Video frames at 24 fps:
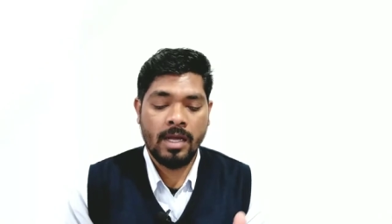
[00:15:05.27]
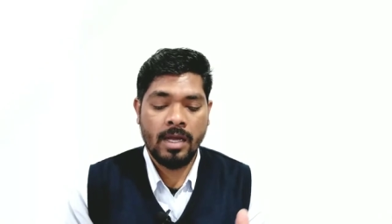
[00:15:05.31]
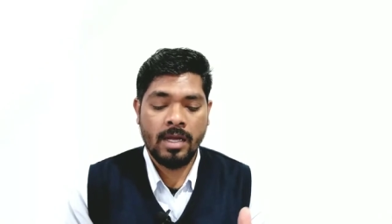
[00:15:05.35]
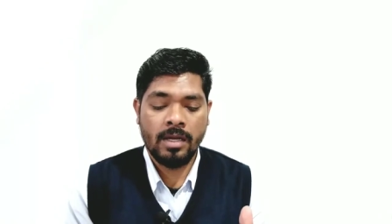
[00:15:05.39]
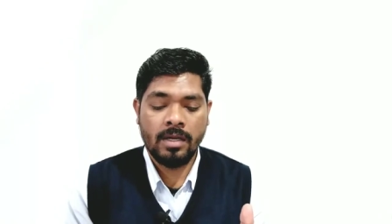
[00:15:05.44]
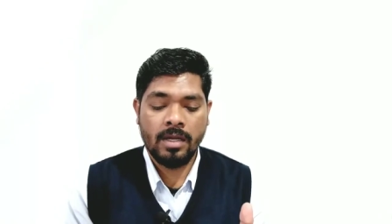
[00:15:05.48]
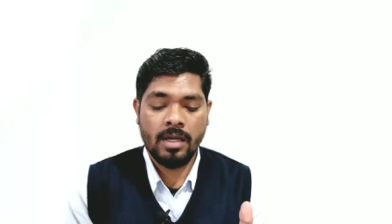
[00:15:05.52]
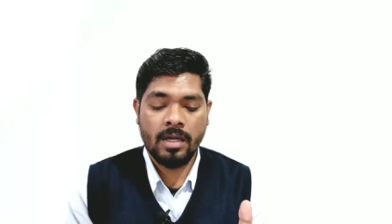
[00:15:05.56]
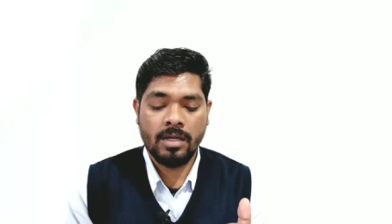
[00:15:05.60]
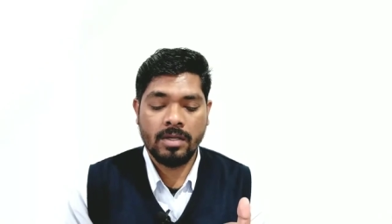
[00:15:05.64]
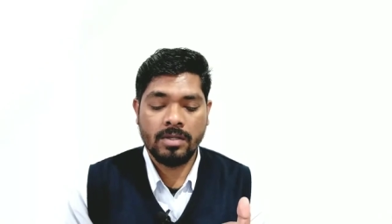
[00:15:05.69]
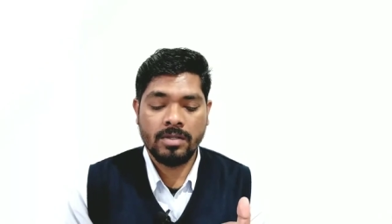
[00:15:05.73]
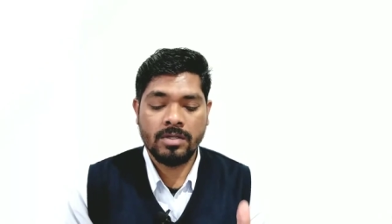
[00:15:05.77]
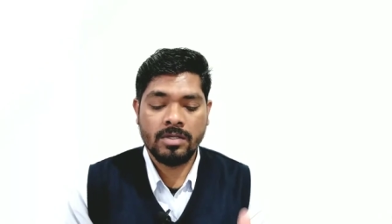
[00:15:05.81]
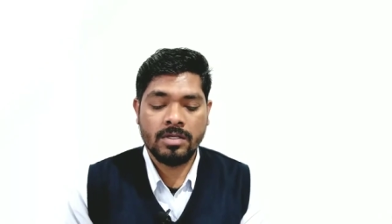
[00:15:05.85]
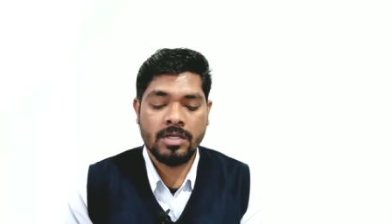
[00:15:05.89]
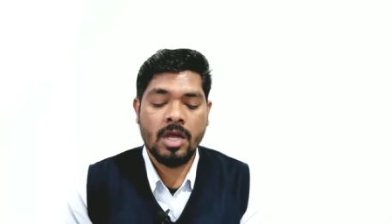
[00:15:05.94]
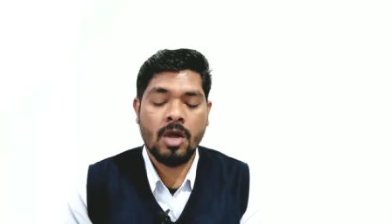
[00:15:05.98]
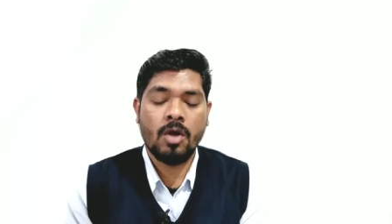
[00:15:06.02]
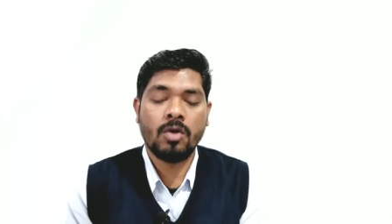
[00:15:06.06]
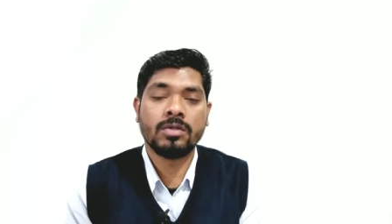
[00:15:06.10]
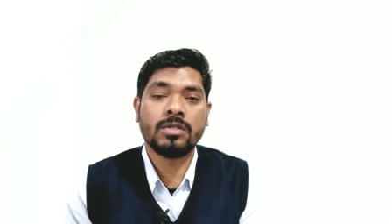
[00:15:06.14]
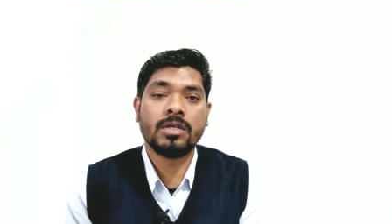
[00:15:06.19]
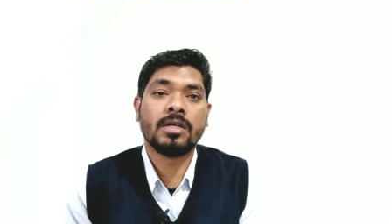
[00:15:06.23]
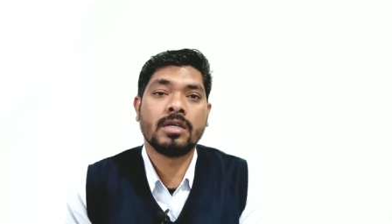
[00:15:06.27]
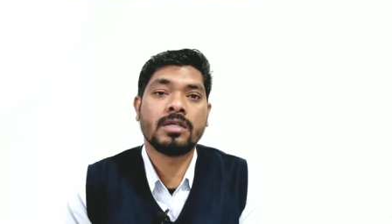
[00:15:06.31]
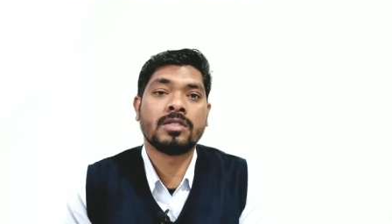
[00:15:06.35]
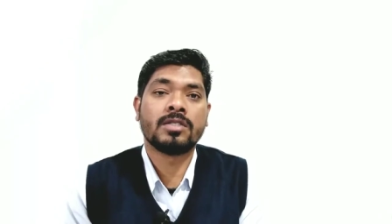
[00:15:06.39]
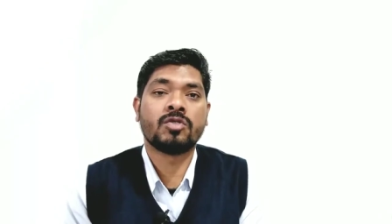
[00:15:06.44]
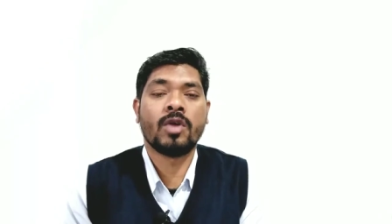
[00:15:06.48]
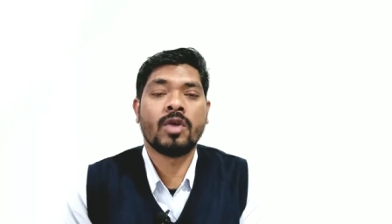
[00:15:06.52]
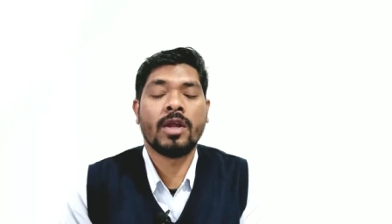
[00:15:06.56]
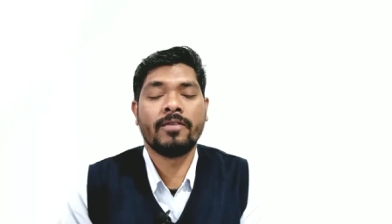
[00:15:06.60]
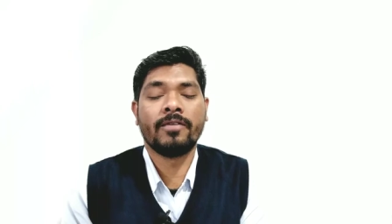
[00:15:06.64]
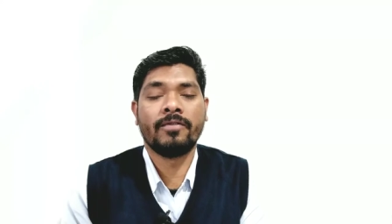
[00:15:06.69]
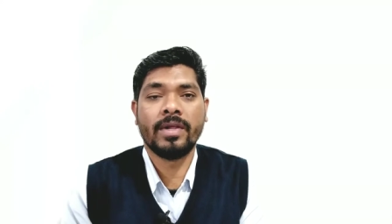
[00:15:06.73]
and south
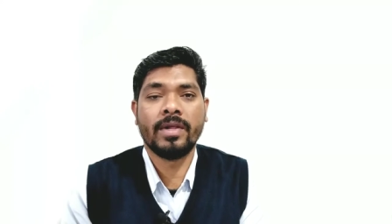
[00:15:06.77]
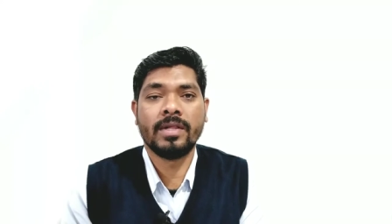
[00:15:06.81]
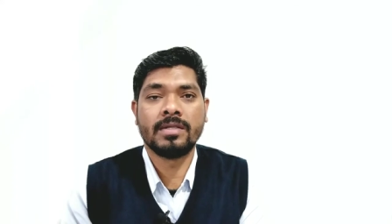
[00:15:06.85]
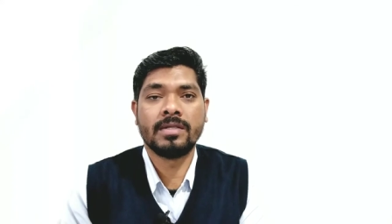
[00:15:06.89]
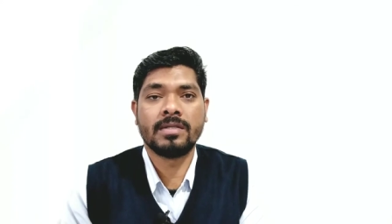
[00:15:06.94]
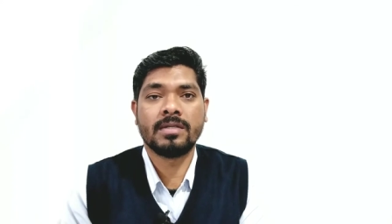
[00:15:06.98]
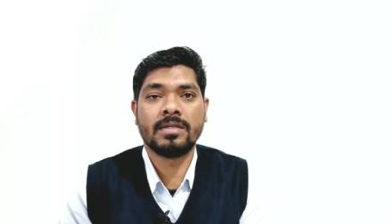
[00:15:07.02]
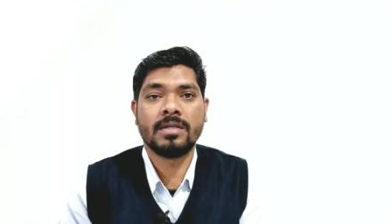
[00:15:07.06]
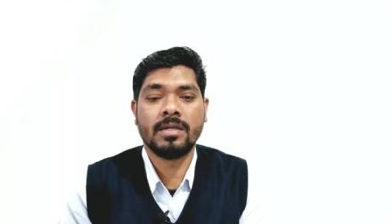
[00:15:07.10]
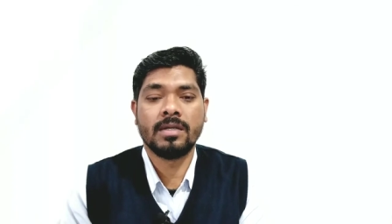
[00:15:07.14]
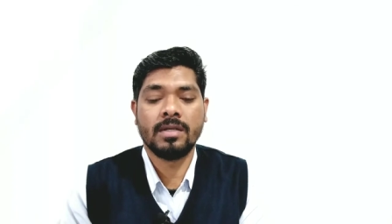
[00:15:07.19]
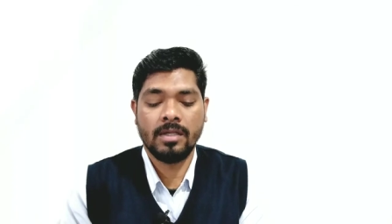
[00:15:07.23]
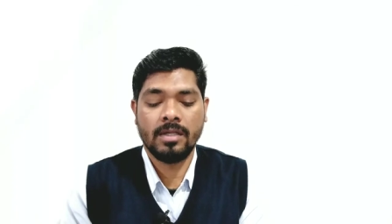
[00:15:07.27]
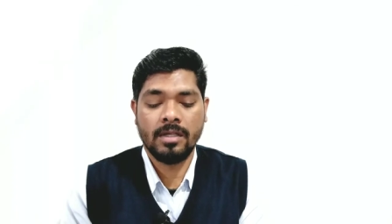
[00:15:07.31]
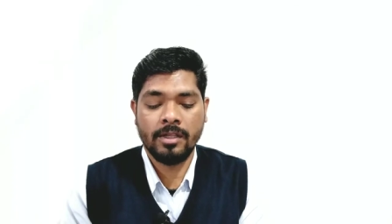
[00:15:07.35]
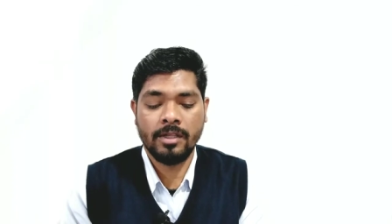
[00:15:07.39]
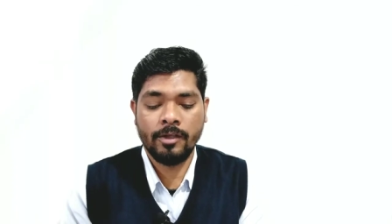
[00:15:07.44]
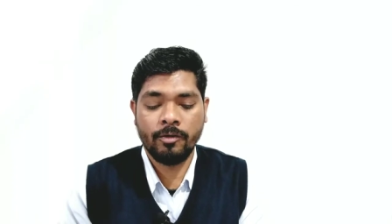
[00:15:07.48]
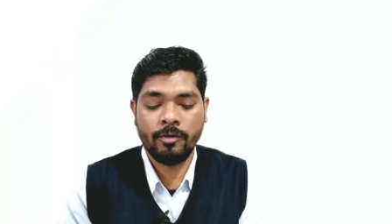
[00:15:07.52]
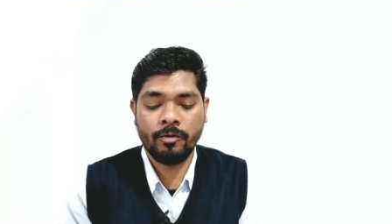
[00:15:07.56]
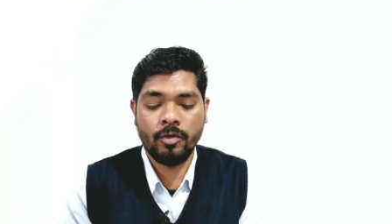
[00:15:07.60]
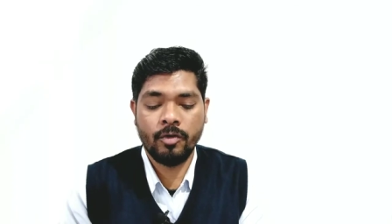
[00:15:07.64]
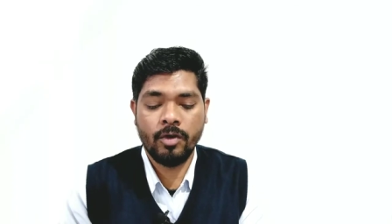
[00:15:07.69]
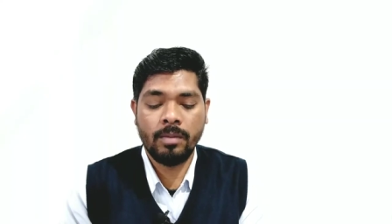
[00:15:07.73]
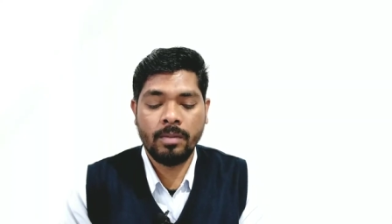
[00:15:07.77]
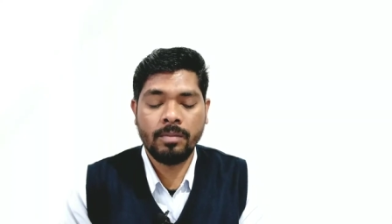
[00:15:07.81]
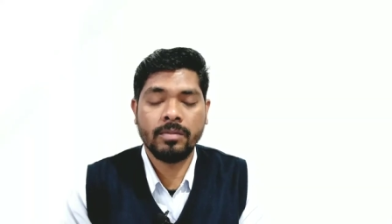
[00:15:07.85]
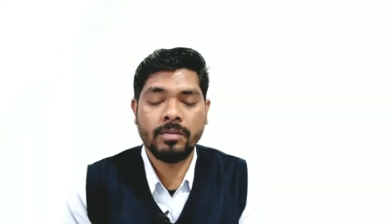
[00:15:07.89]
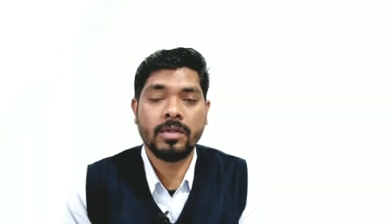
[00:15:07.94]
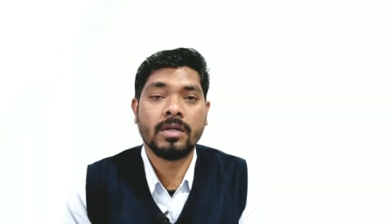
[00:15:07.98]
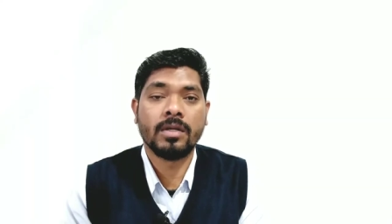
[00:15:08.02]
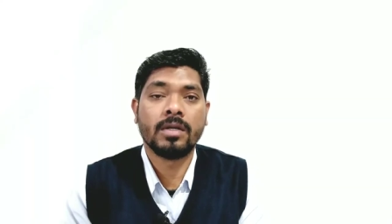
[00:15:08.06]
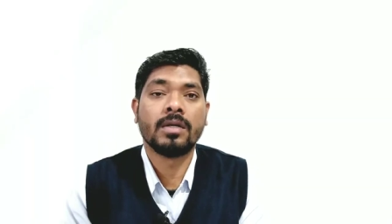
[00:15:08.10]
trade winds, they form